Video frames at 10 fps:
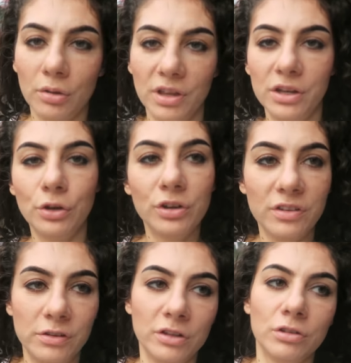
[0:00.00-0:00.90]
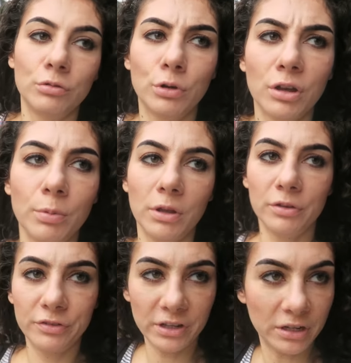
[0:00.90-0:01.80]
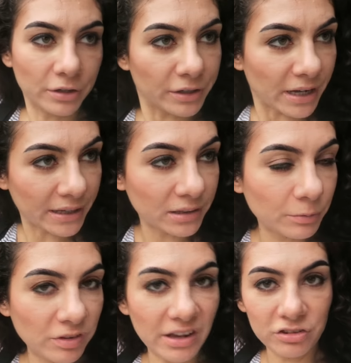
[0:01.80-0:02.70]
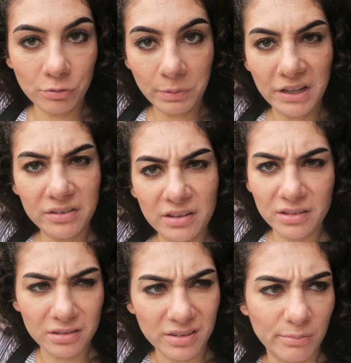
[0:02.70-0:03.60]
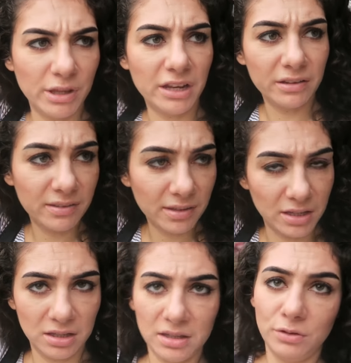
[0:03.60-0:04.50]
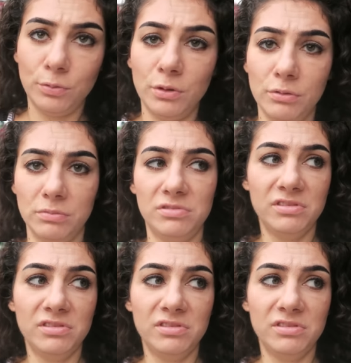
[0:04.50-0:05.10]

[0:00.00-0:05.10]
Okay, no, this is not gonna work because dinner at Saji's place is in 10 minutes and this will